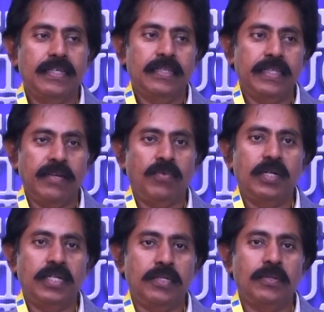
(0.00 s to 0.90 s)
They
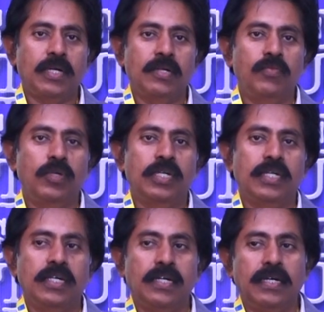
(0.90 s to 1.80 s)
wanted to convert
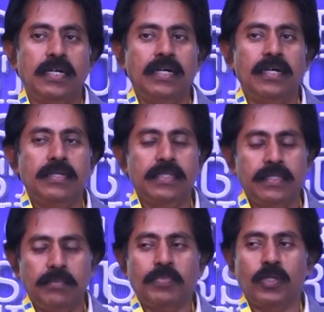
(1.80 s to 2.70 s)

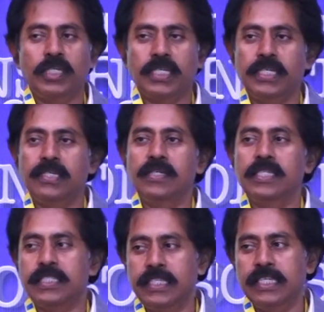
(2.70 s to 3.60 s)
project into
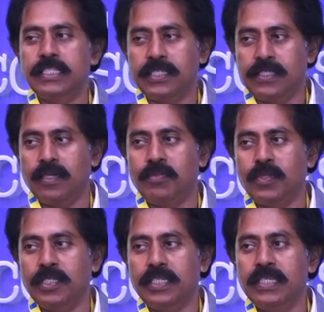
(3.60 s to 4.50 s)
a steel structural
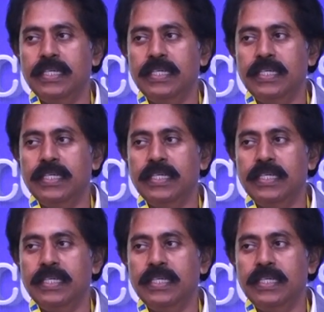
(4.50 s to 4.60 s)
project.